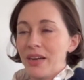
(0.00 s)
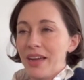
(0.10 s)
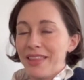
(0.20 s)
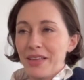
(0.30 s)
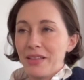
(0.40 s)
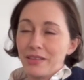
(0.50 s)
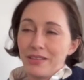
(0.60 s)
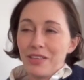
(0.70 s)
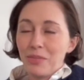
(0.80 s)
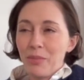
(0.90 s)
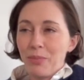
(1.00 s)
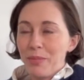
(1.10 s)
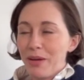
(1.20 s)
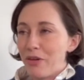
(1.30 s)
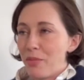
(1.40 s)
I think th- this might be
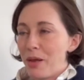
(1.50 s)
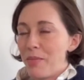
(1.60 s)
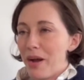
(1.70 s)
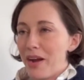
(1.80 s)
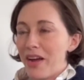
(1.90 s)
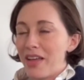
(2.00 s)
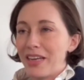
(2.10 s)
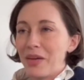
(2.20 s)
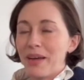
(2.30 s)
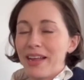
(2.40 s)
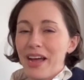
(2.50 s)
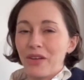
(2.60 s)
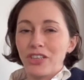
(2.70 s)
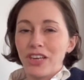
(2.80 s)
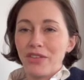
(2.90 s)
my Roman Empire. I think about how
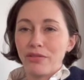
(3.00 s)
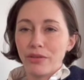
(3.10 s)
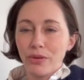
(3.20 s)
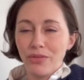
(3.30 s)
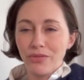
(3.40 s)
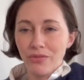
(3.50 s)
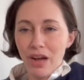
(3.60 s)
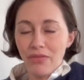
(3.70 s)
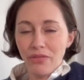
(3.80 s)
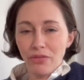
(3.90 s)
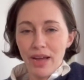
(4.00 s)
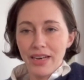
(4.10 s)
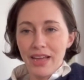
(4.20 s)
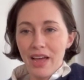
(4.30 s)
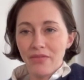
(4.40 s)
J. Crew and Ralph
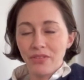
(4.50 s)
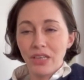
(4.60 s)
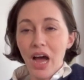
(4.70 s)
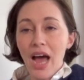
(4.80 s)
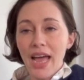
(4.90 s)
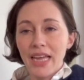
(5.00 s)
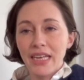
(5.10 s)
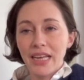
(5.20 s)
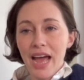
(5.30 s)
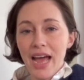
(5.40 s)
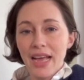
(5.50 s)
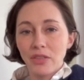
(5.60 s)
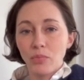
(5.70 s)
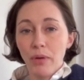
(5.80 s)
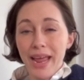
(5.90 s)
Lauren have died
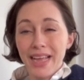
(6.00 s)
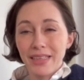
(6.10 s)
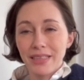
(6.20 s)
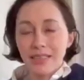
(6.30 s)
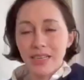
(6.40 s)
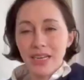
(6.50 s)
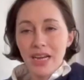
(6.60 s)
as brands,